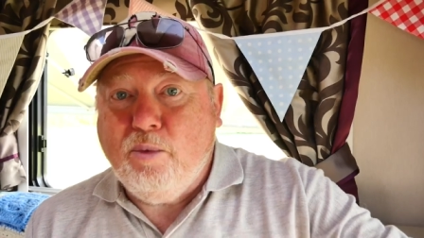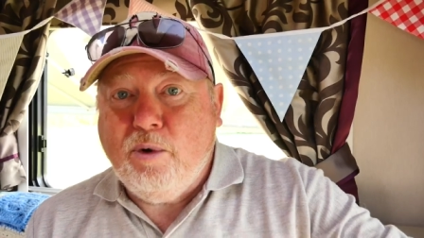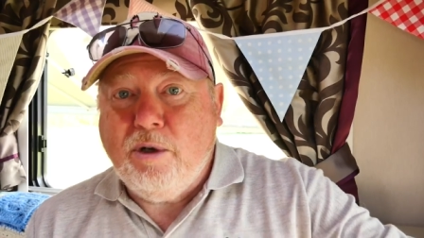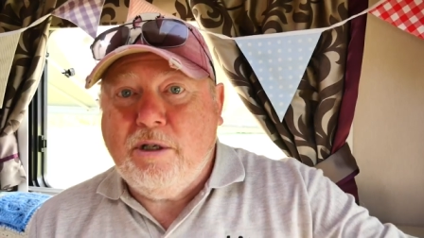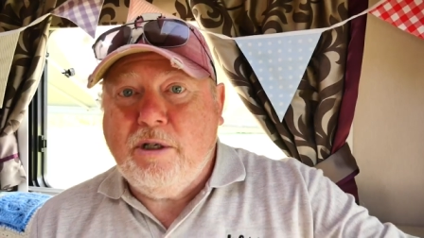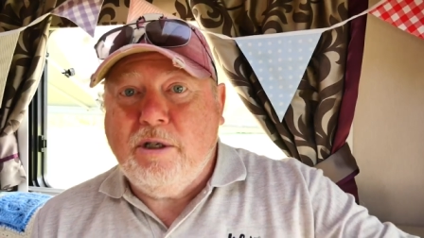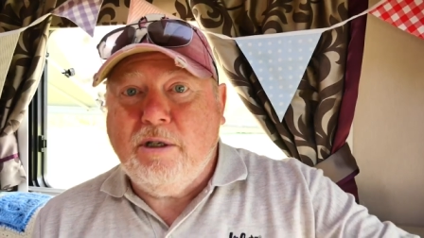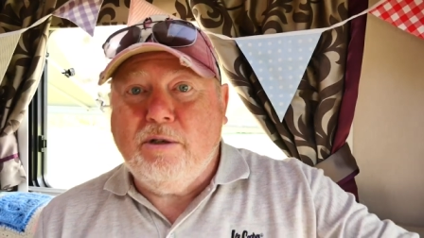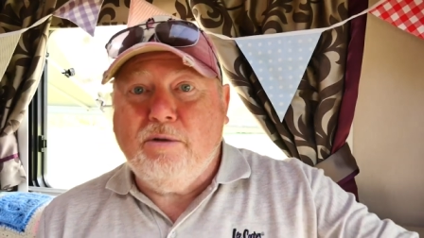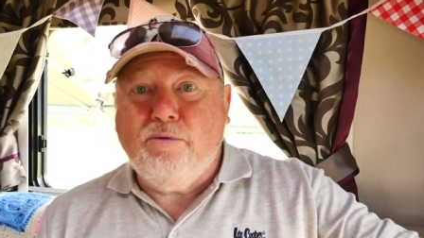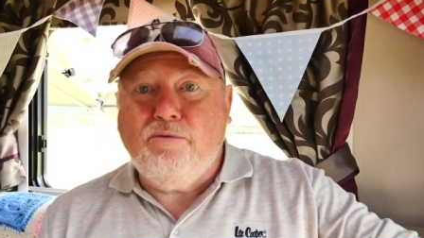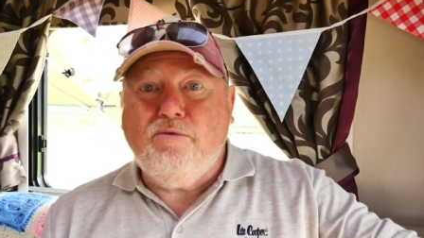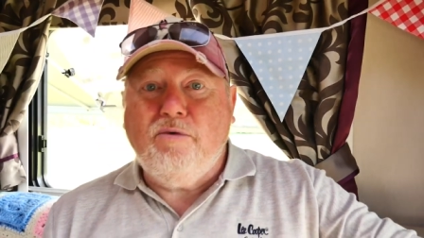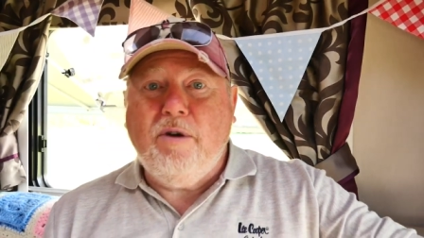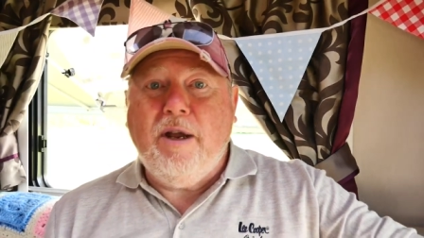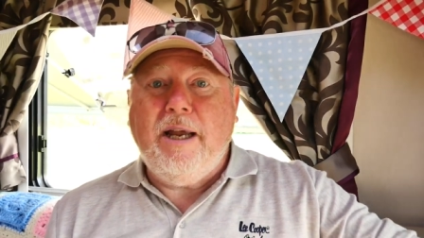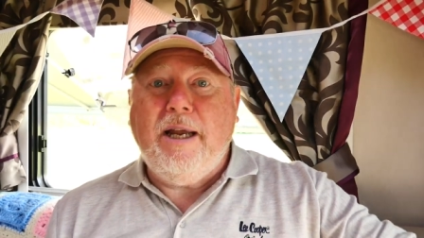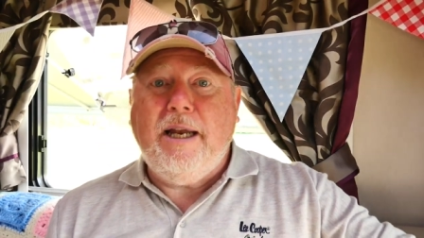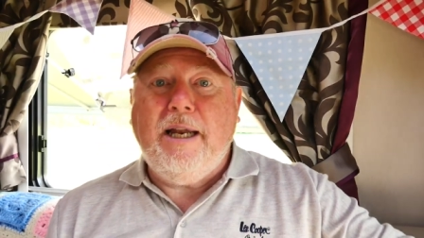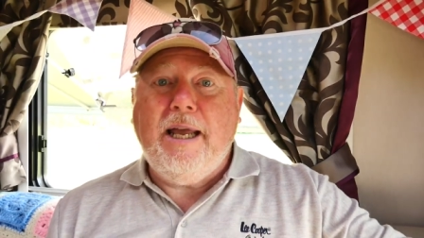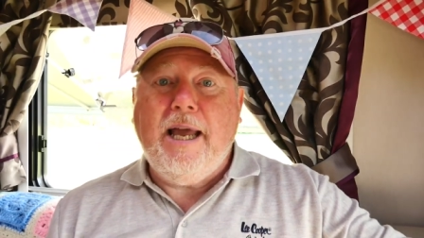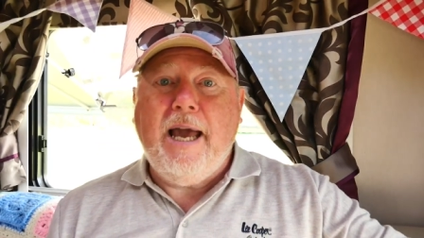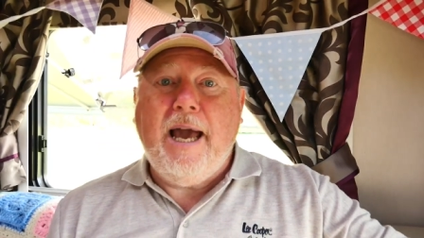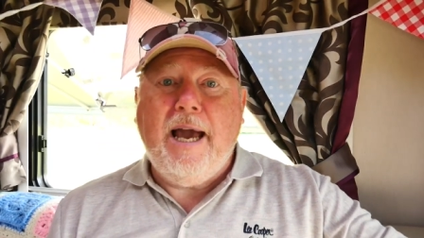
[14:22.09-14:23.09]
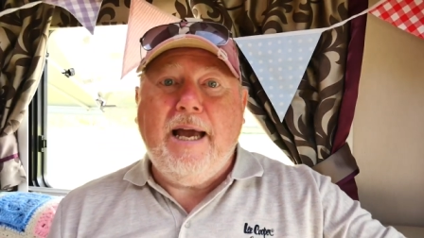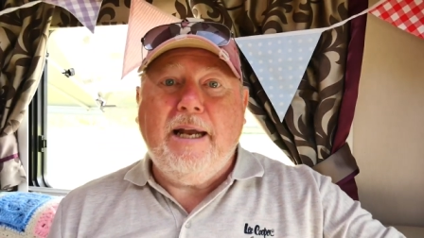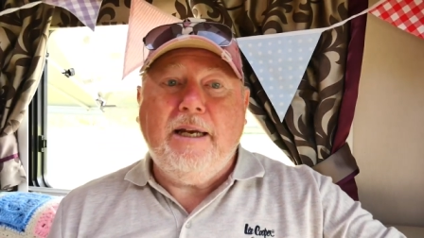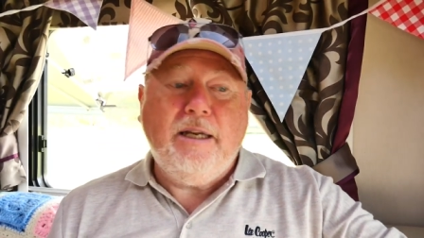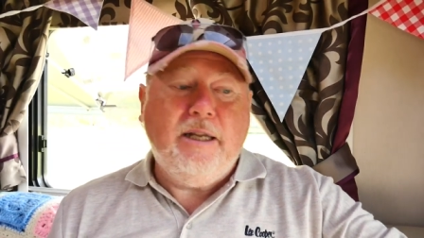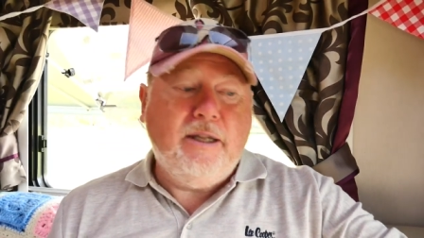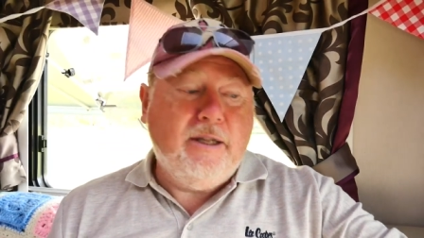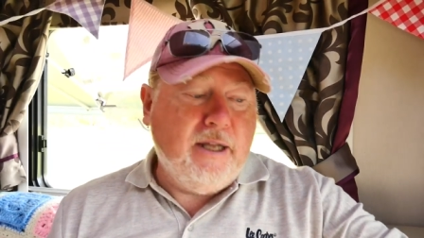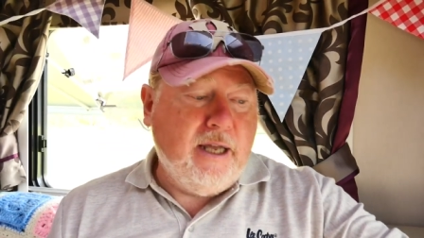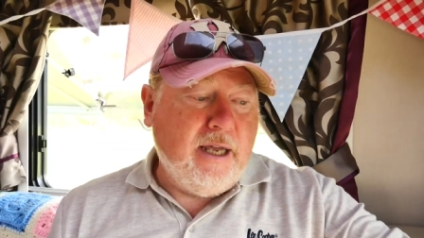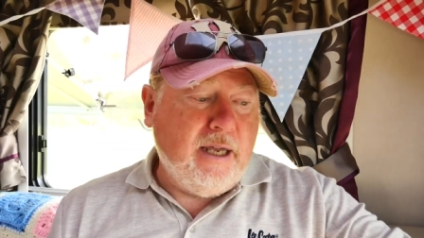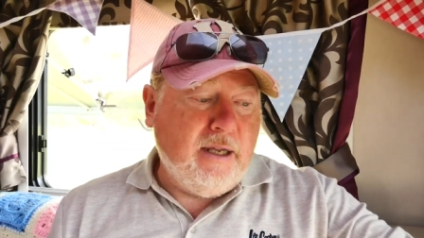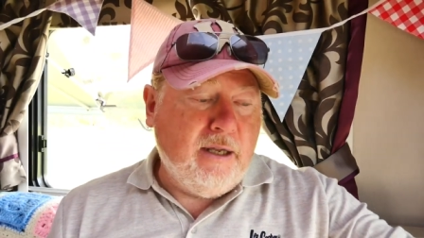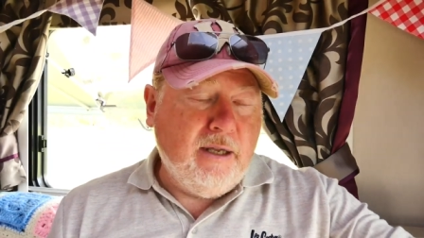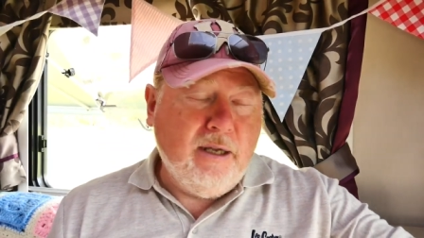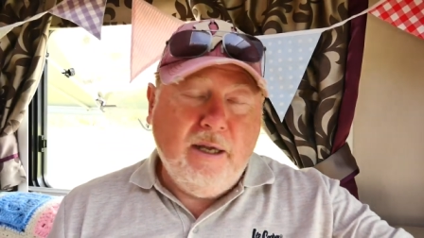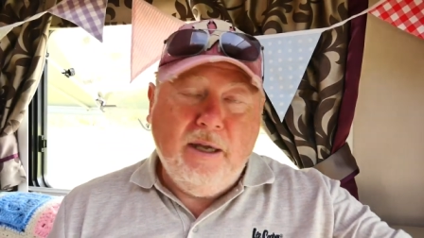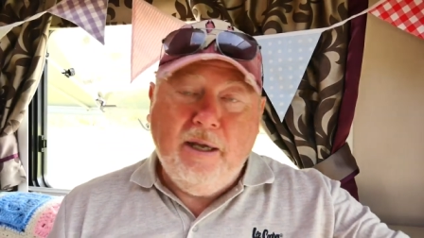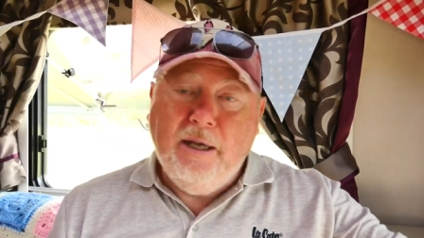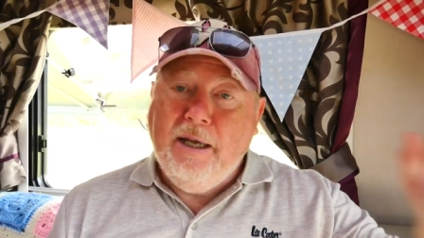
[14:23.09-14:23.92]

which is a really handy thing